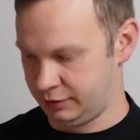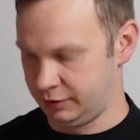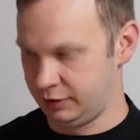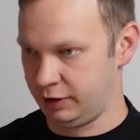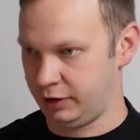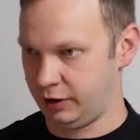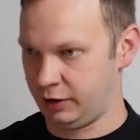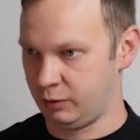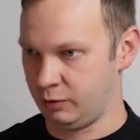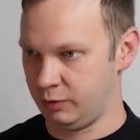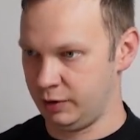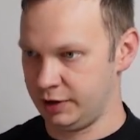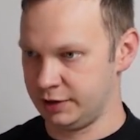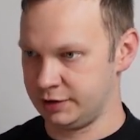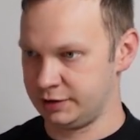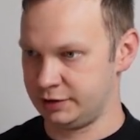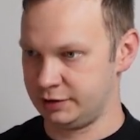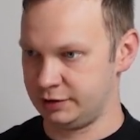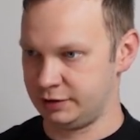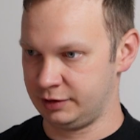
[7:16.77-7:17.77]
a
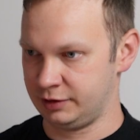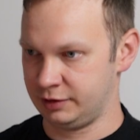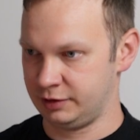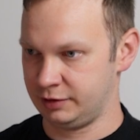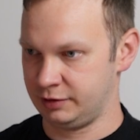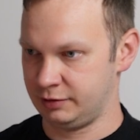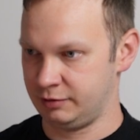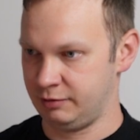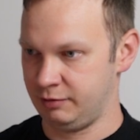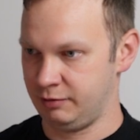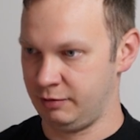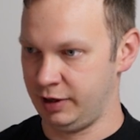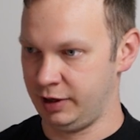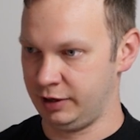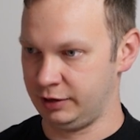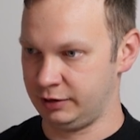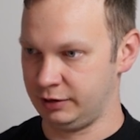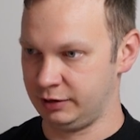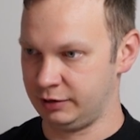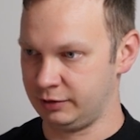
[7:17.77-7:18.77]
request
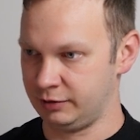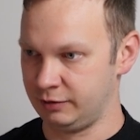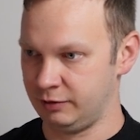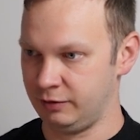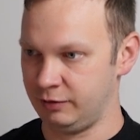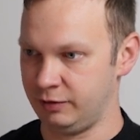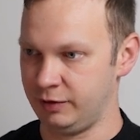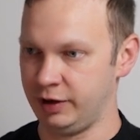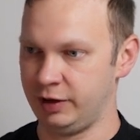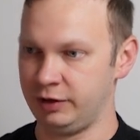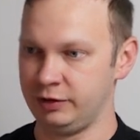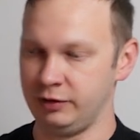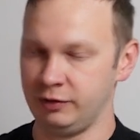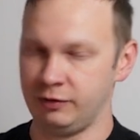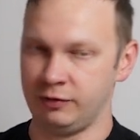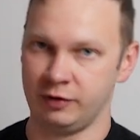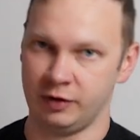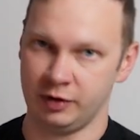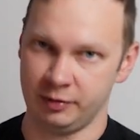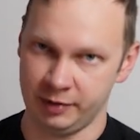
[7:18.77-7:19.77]
method value
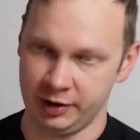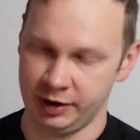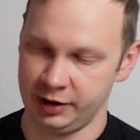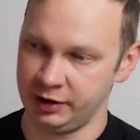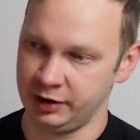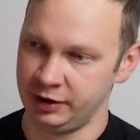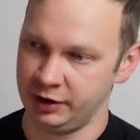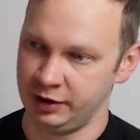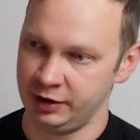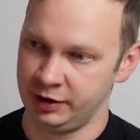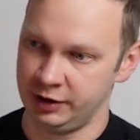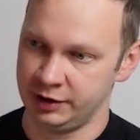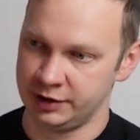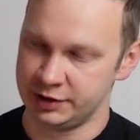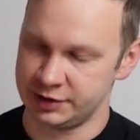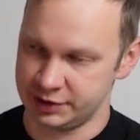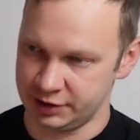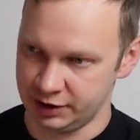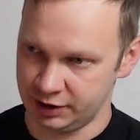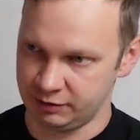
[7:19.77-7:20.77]
from a
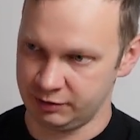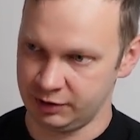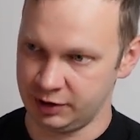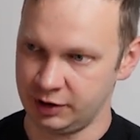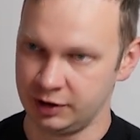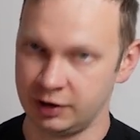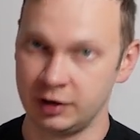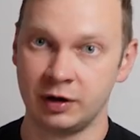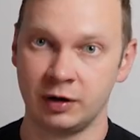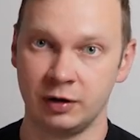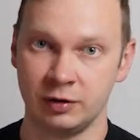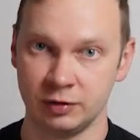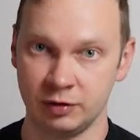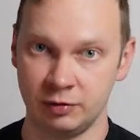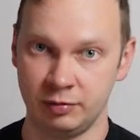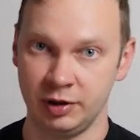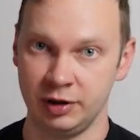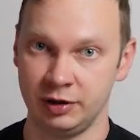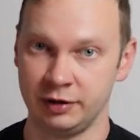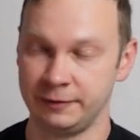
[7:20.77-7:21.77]
server
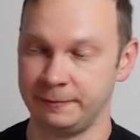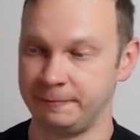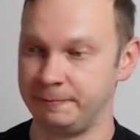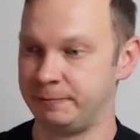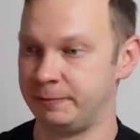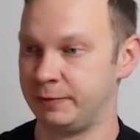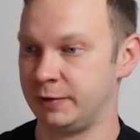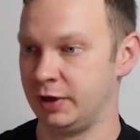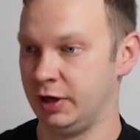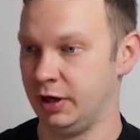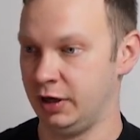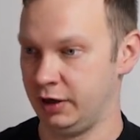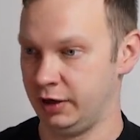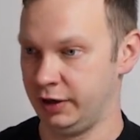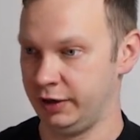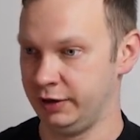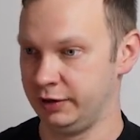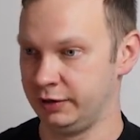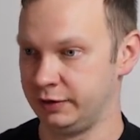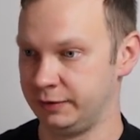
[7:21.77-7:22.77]
global
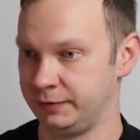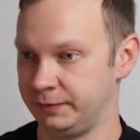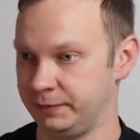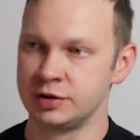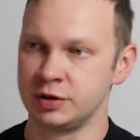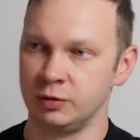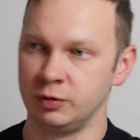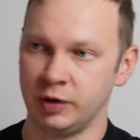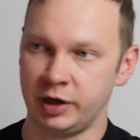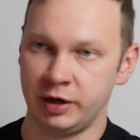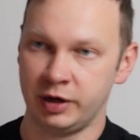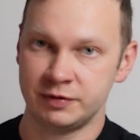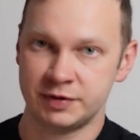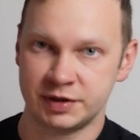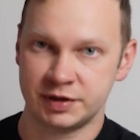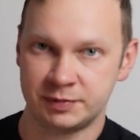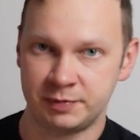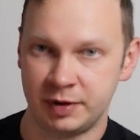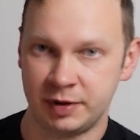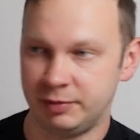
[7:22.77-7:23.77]
array. So we have
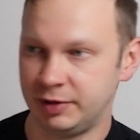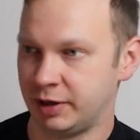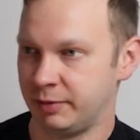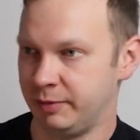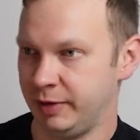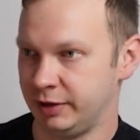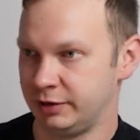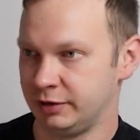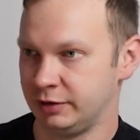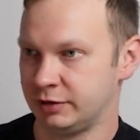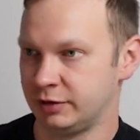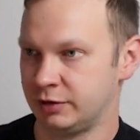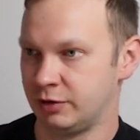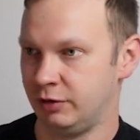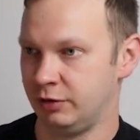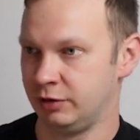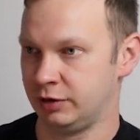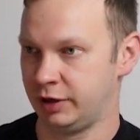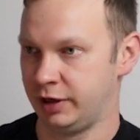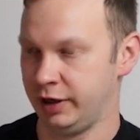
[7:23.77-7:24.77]
this public method
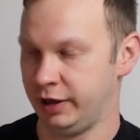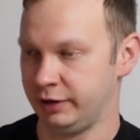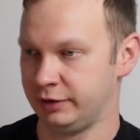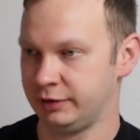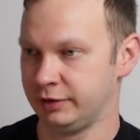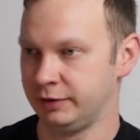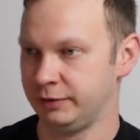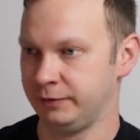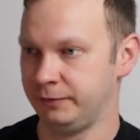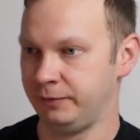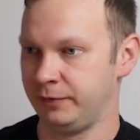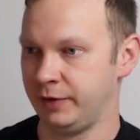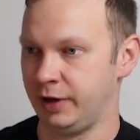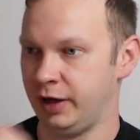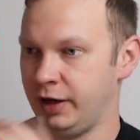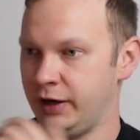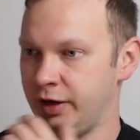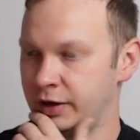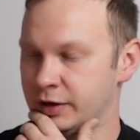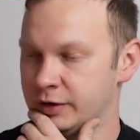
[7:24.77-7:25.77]
called get,
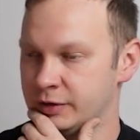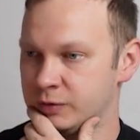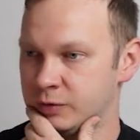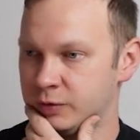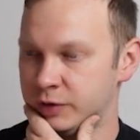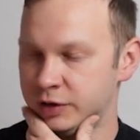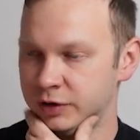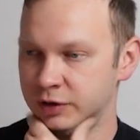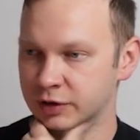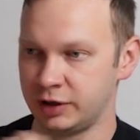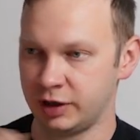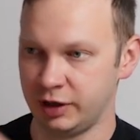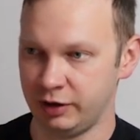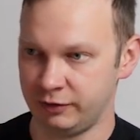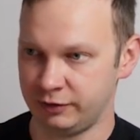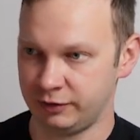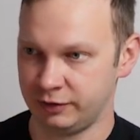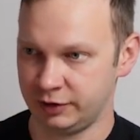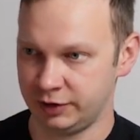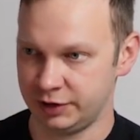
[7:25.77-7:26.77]
and we don't
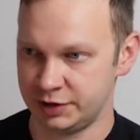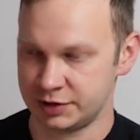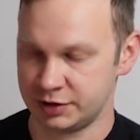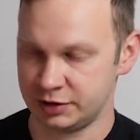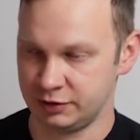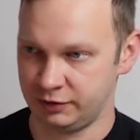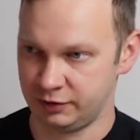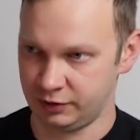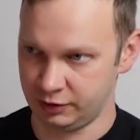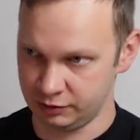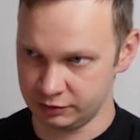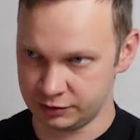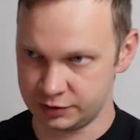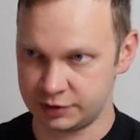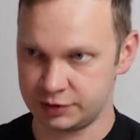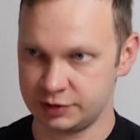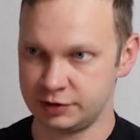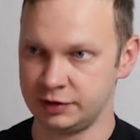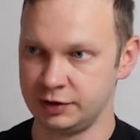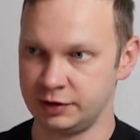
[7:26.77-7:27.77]
have a list of
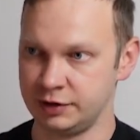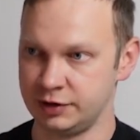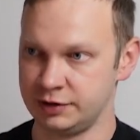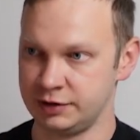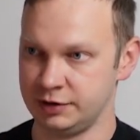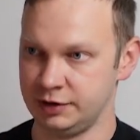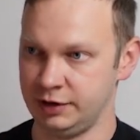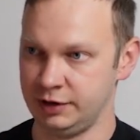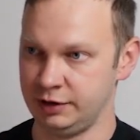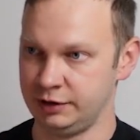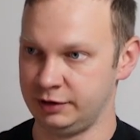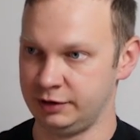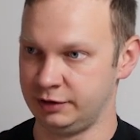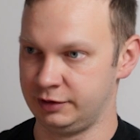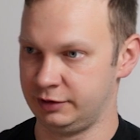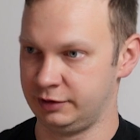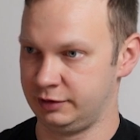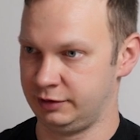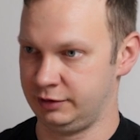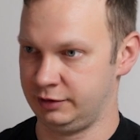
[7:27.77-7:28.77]
routes
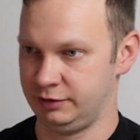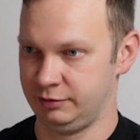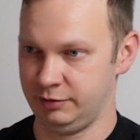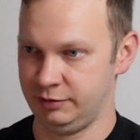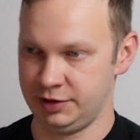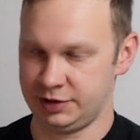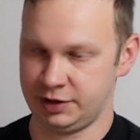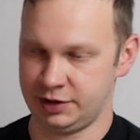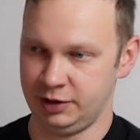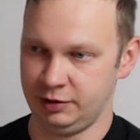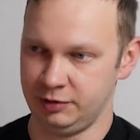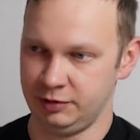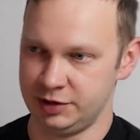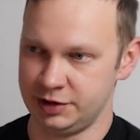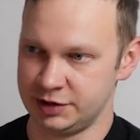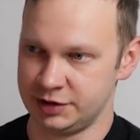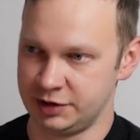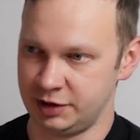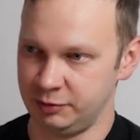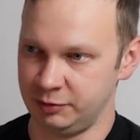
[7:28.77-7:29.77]
that basically we
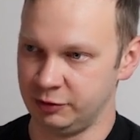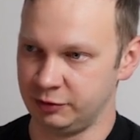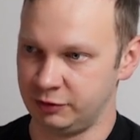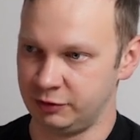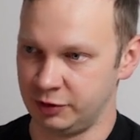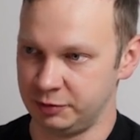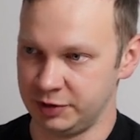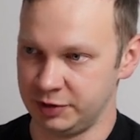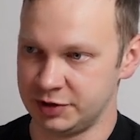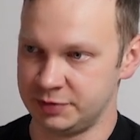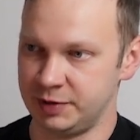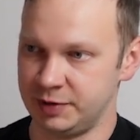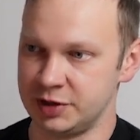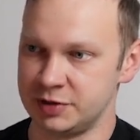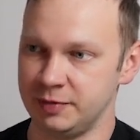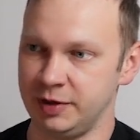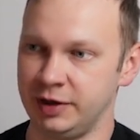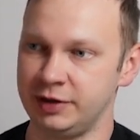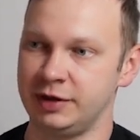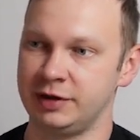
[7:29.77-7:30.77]
just removed from
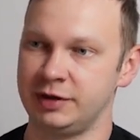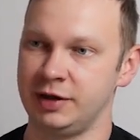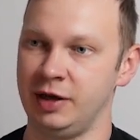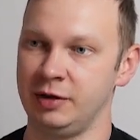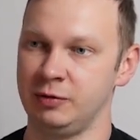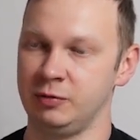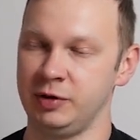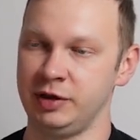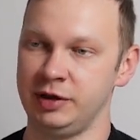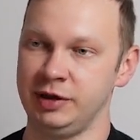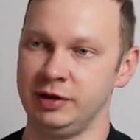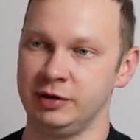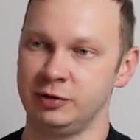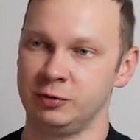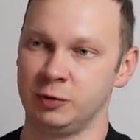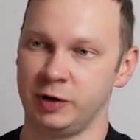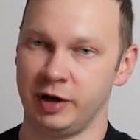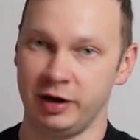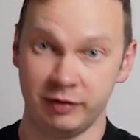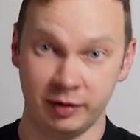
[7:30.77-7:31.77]
dispatch method, and we need
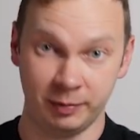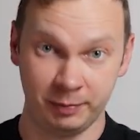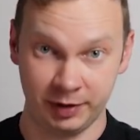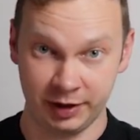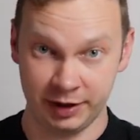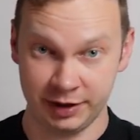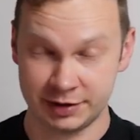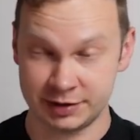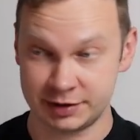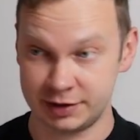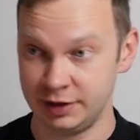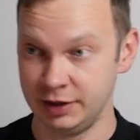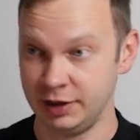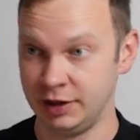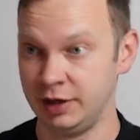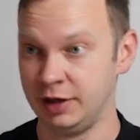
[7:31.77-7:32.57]
to have a place